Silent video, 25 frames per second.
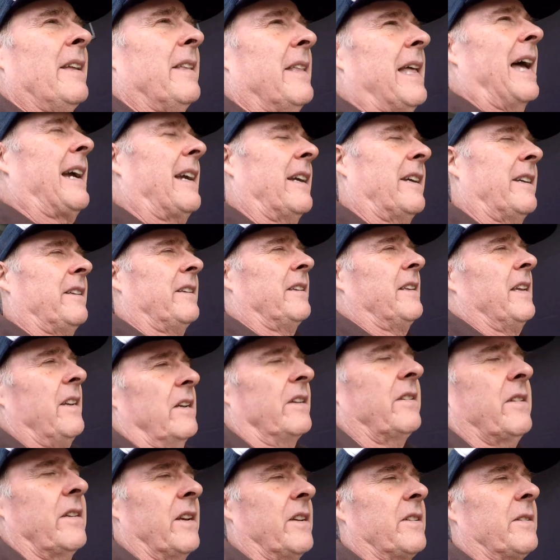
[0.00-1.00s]
think
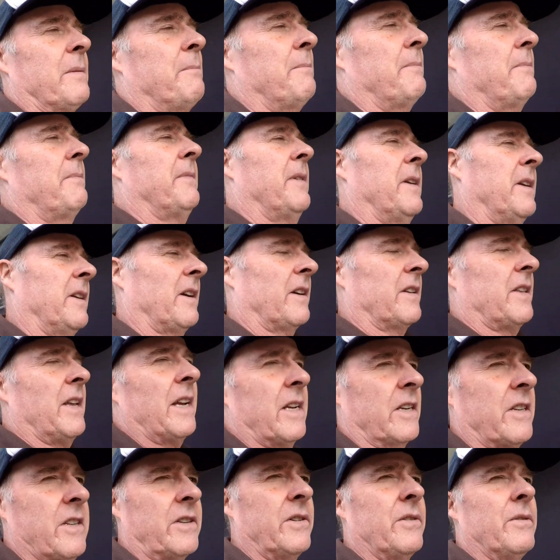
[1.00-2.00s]

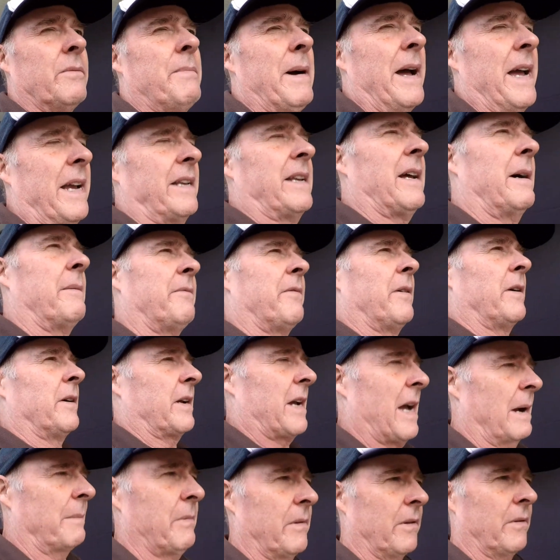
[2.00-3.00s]
it's still banked up for
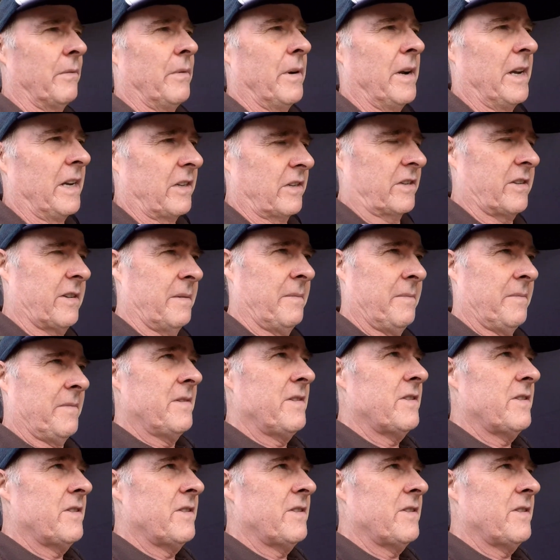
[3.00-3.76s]
a couple of weeks,